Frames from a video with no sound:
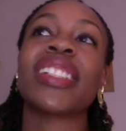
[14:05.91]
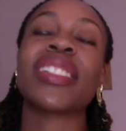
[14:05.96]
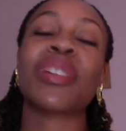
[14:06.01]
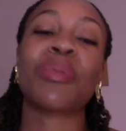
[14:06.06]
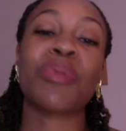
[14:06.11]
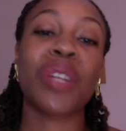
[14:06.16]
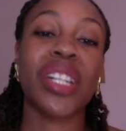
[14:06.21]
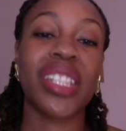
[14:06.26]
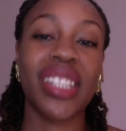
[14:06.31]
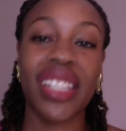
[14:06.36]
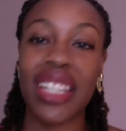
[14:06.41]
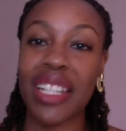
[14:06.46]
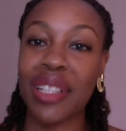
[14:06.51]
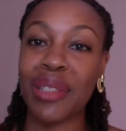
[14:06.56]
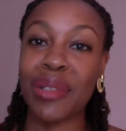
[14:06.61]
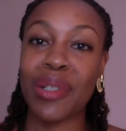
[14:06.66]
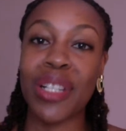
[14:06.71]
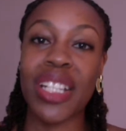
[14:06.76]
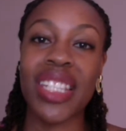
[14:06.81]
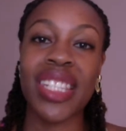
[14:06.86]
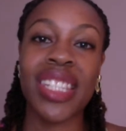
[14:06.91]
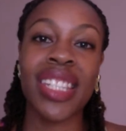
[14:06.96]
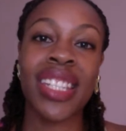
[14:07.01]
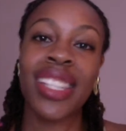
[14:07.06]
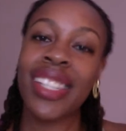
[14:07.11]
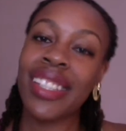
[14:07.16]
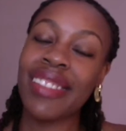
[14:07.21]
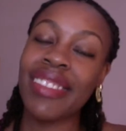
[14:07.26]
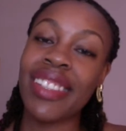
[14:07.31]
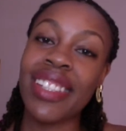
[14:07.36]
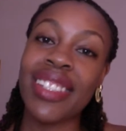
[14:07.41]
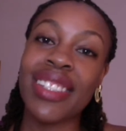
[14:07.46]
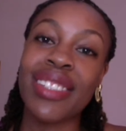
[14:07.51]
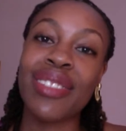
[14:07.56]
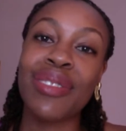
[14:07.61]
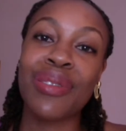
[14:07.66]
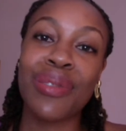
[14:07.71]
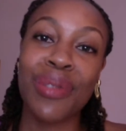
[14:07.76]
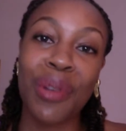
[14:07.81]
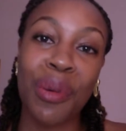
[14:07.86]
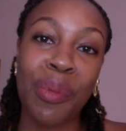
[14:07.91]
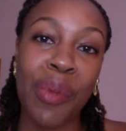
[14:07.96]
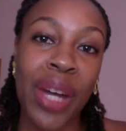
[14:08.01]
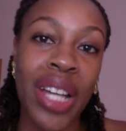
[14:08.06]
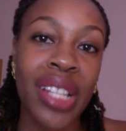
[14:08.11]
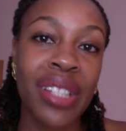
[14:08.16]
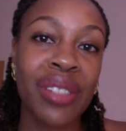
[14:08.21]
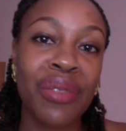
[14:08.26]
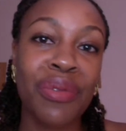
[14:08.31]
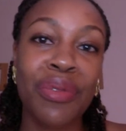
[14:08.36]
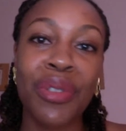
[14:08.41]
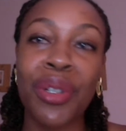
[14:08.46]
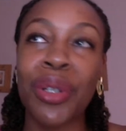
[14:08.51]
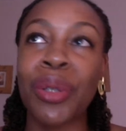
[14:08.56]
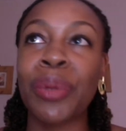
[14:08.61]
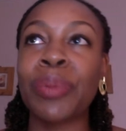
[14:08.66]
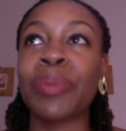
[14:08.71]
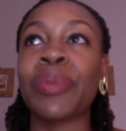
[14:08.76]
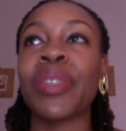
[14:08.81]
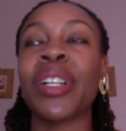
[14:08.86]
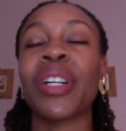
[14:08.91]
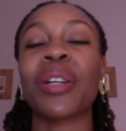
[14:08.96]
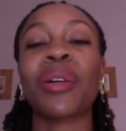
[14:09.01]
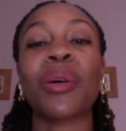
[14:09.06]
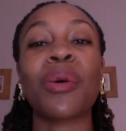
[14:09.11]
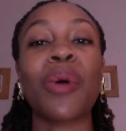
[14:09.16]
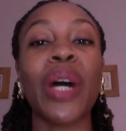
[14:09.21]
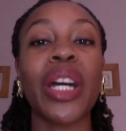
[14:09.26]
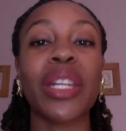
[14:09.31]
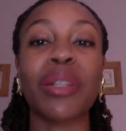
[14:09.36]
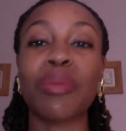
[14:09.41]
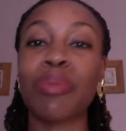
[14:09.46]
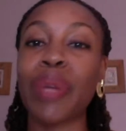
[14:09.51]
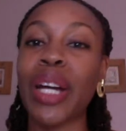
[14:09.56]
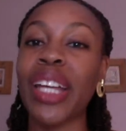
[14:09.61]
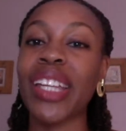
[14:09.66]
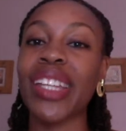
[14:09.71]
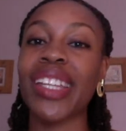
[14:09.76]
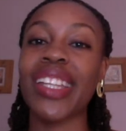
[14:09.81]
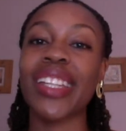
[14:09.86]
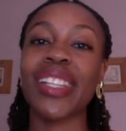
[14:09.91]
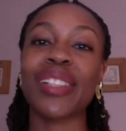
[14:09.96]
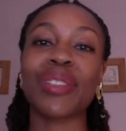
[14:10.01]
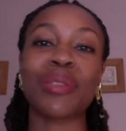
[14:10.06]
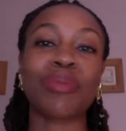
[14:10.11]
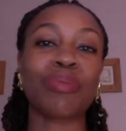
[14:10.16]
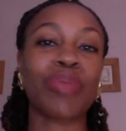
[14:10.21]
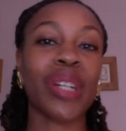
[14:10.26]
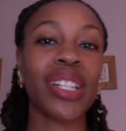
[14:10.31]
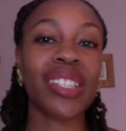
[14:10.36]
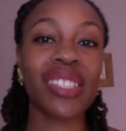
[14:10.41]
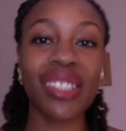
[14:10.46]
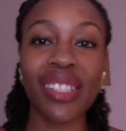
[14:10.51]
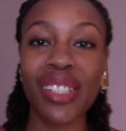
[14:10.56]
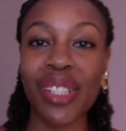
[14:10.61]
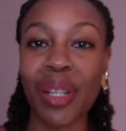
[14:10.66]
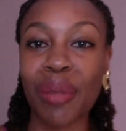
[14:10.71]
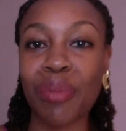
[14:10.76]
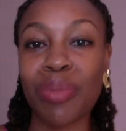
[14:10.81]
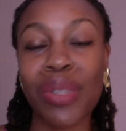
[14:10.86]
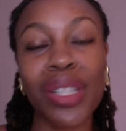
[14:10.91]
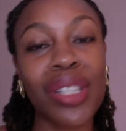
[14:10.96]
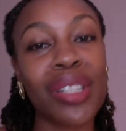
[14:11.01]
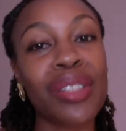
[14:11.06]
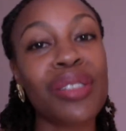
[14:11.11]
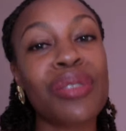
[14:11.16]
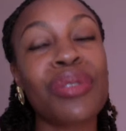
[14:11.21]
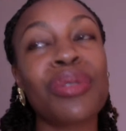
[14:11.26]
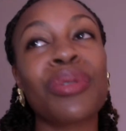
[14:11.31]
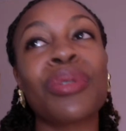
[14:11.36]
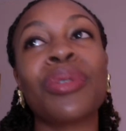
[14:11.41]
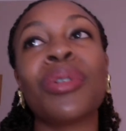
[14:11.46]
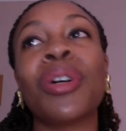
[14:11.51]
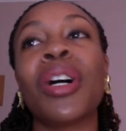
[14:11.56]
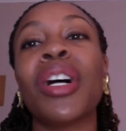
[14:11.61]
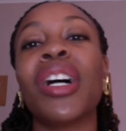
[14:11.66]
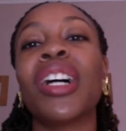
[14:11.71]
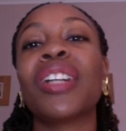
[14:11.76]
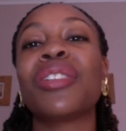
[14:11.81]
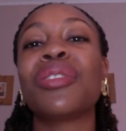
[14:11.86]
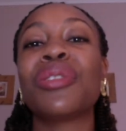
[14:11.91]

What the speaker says: somewhere near Lugazi, there's so much from quad biking to bungee jumping to